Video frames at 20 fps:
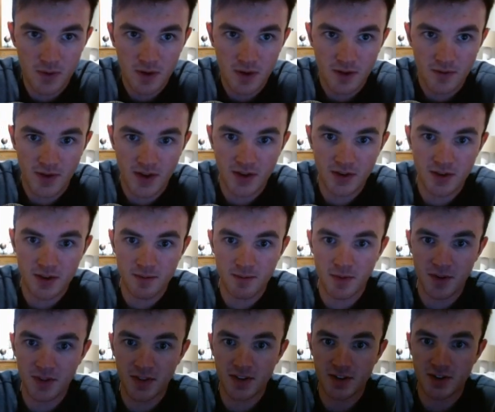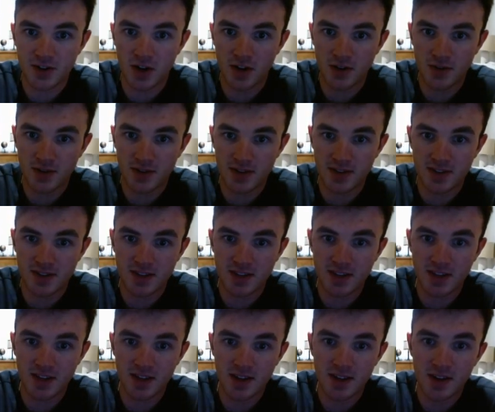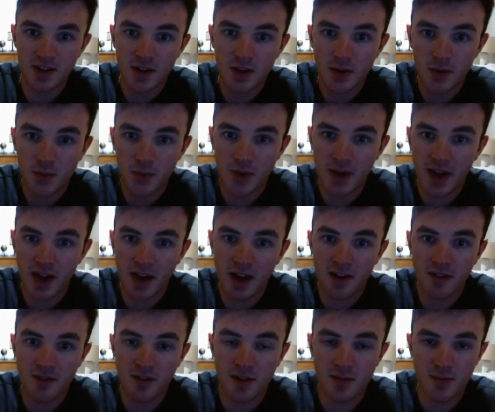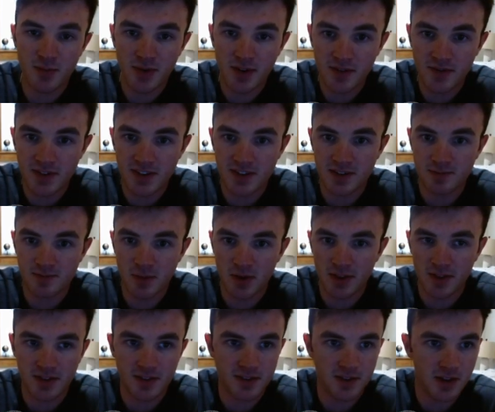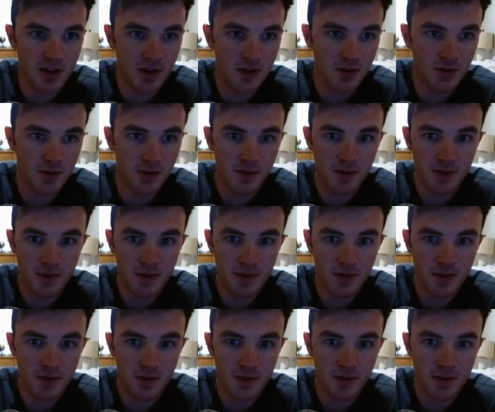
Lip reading: if I go to the monthly chart, you can see we have a previous month's low